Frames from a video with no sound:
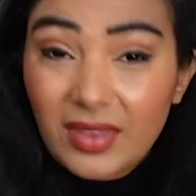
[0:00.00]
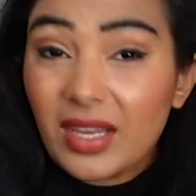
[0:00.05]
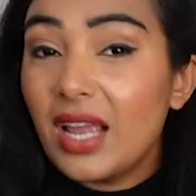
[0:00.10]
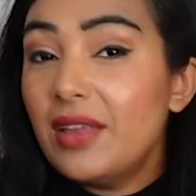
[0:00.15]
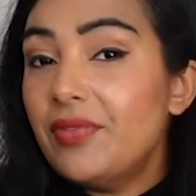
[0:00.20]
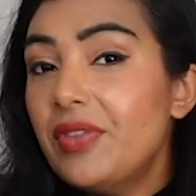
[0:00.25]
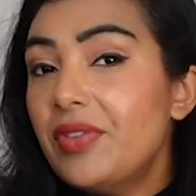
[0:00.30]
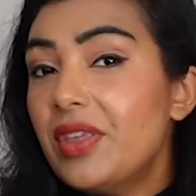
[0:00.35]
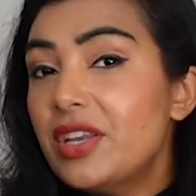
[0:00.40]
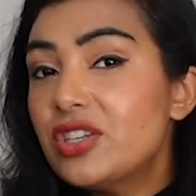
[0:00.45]

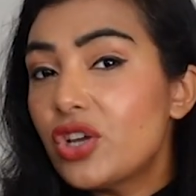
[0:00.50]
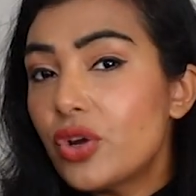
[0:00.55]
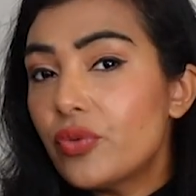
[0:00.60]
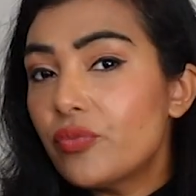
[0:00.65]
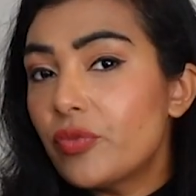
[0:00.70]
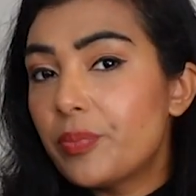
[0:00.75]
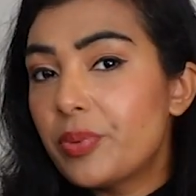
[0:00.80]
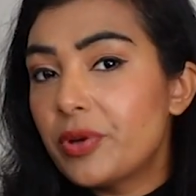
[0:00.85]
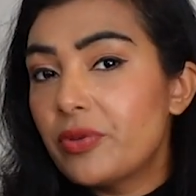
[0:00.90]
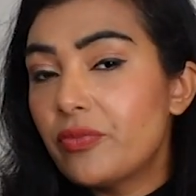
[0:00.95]
and then they don't
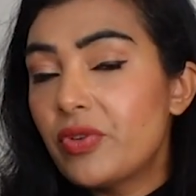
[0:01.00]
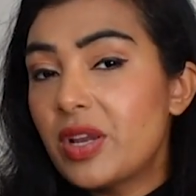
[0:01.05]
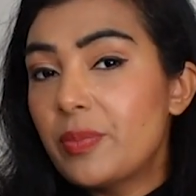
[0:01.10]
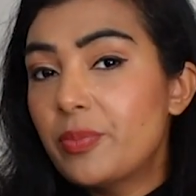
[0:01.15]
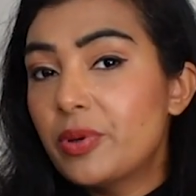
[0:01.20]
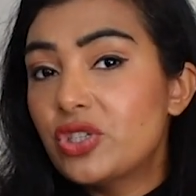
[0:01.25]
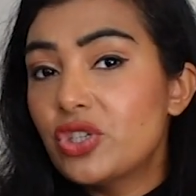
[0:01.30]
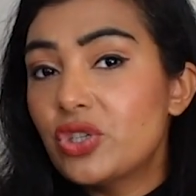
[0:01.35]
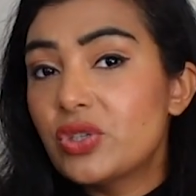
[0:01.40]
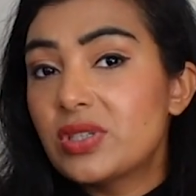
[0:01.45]

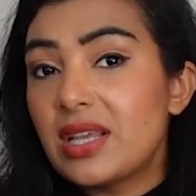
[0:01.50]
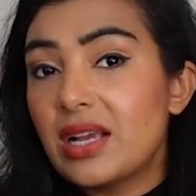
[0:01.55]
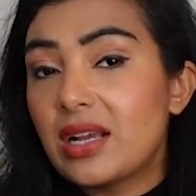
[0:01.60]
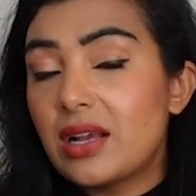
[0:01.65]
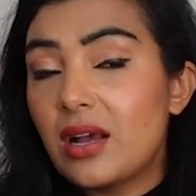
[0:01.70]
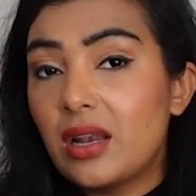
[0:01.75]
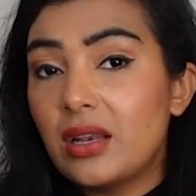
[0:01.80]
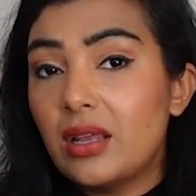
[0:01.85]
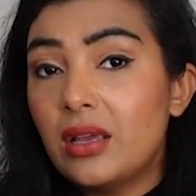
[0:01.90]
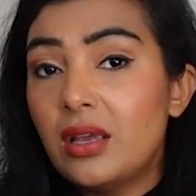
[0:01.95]
reproduce that
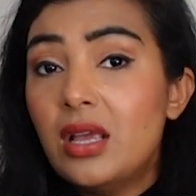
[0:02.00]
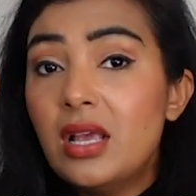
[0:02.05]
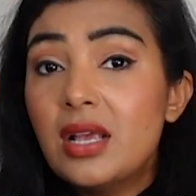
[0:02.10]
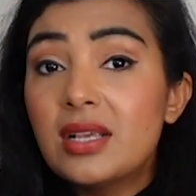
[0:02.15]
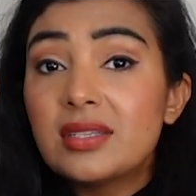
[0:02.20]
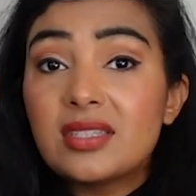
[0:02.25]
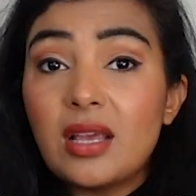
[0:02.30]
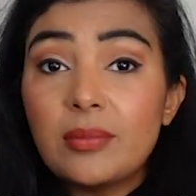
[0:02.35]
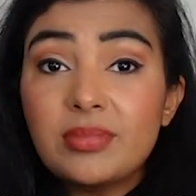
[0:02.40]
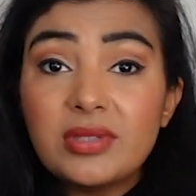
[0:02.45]
colour.
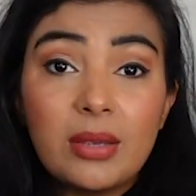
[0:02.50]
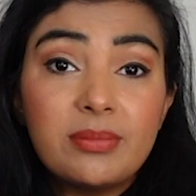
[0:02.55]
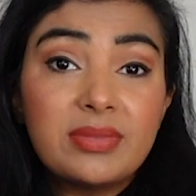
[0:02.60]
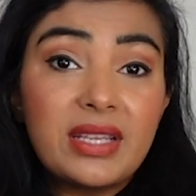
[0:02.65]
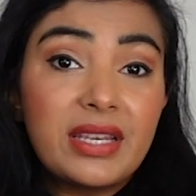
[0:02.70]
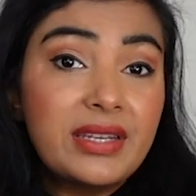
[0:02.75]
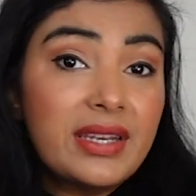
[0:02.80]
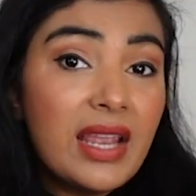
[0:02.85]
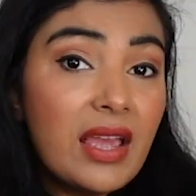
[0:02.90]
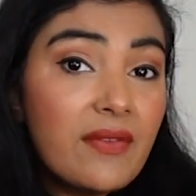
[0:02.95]
Sometimes
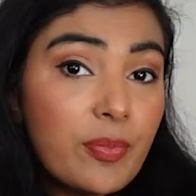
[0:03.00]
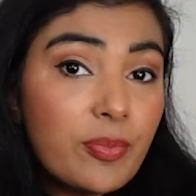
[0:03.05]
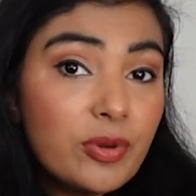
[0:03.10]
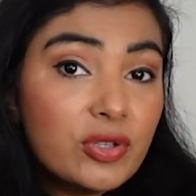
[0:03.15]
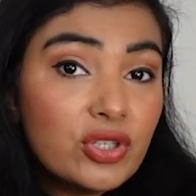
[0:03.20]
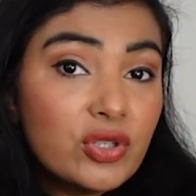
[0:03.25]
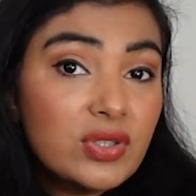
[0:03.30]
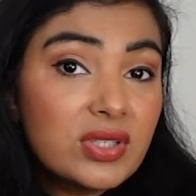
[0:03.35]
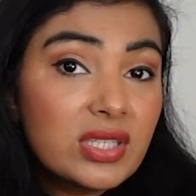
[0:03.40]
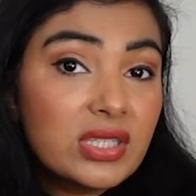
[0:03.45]
they never
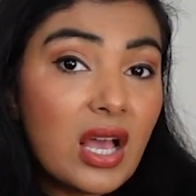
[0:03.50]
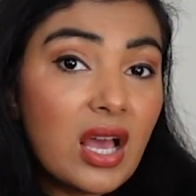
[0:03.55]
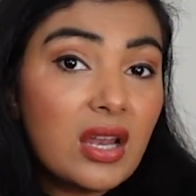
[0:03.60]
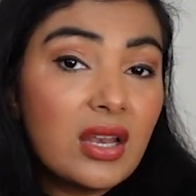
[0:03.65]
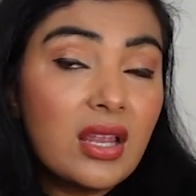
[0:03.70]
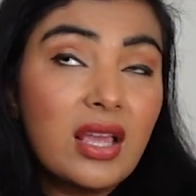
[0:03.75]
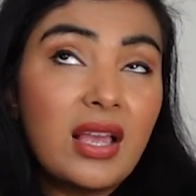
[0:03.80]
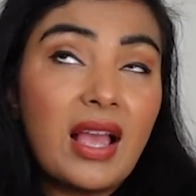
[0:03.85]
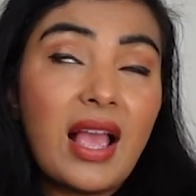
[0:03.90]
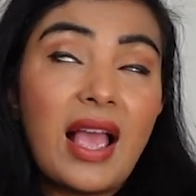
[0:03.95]
produce a
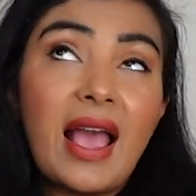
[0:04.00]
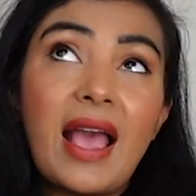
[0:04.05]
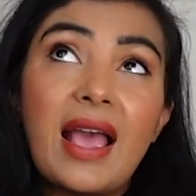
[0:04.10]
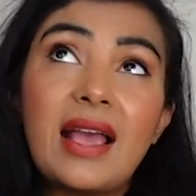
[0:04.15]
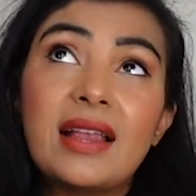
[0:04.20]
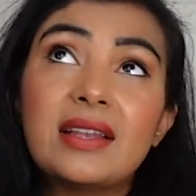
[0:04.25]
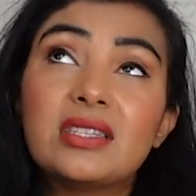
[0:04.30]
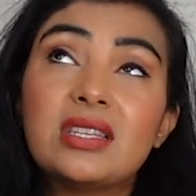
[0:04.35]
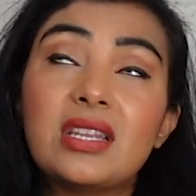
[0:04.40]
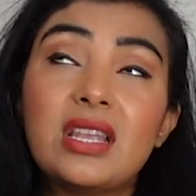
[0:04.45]
colour,
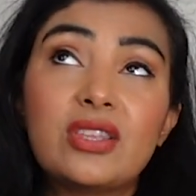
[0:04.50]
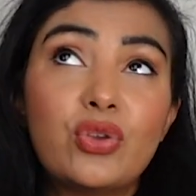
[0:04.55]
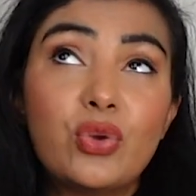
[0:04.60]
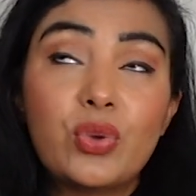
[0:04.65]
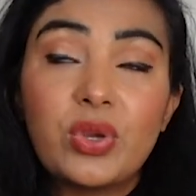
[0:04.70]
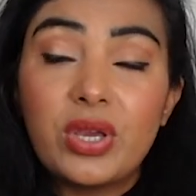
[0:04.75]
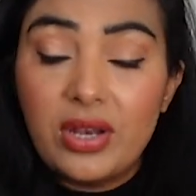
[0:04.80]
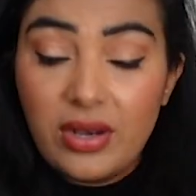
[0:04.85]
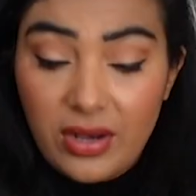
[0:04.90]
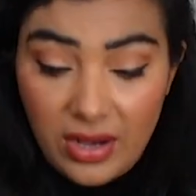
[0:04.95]
and you
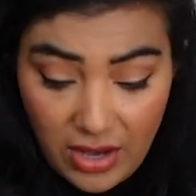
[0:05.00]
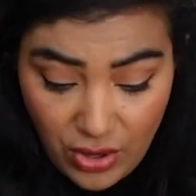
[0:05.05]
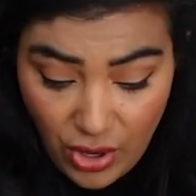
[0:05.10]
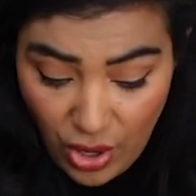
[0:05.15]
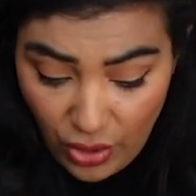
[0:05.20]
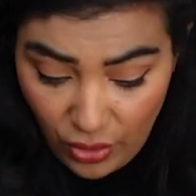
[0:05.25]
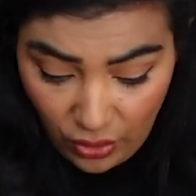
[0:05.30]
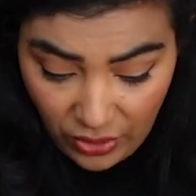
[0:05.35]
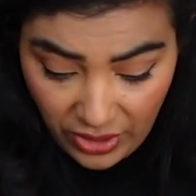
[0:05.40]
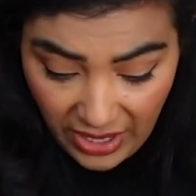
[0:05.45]
can
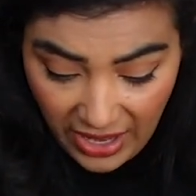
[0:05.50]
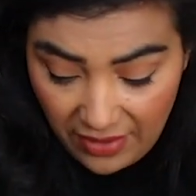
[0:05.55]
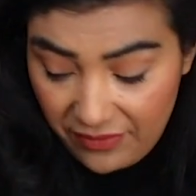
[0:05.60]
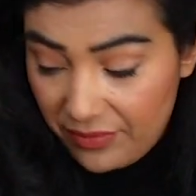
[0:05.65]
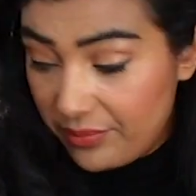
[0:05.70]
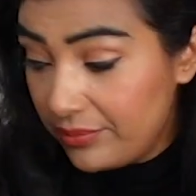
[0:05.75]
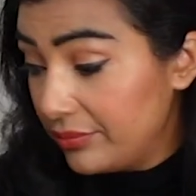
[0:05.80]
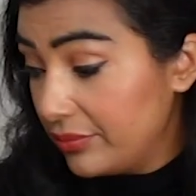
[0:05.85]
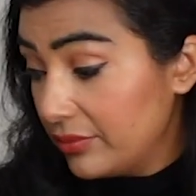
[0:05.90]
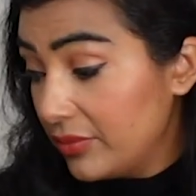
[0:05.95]
no
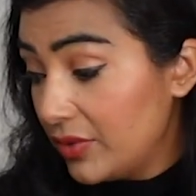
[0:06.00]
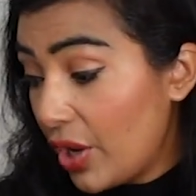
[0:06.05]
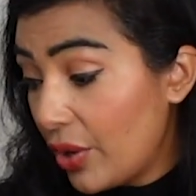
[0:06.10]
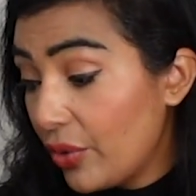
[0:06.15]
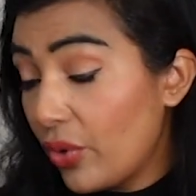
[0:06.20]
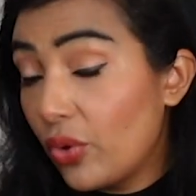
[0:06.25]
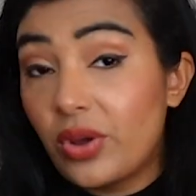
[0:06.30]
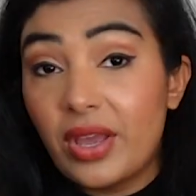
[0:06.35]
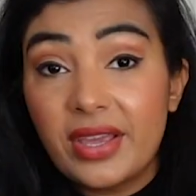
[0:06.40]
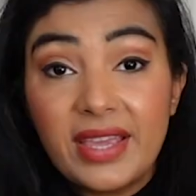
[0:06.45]

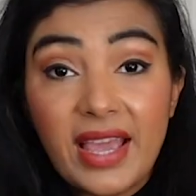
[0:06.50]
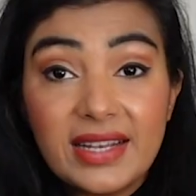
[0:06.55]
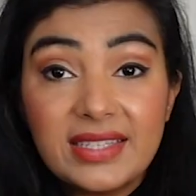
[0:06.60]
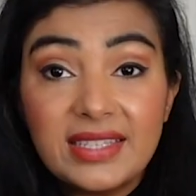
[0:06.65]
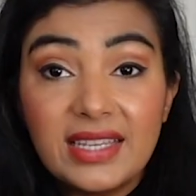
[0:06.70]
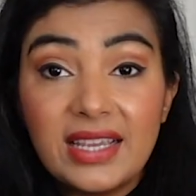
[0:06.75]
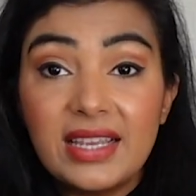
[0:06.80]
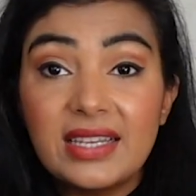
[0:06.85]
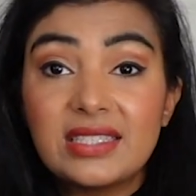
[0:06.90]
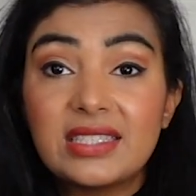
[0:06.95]
longer get
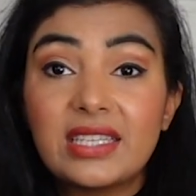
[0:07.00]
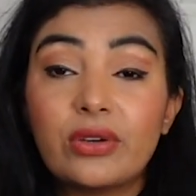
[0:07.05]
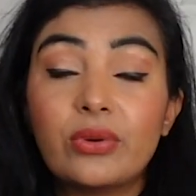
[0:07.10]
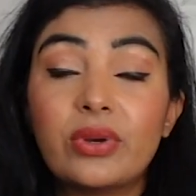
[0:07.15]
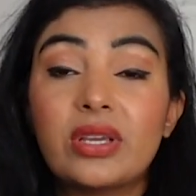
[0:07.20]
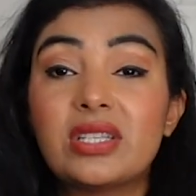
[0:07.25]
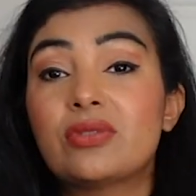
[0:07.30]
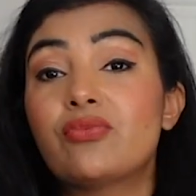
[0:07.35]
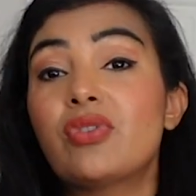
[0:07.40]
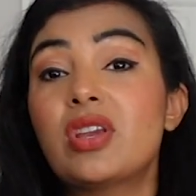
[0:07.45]
it until it's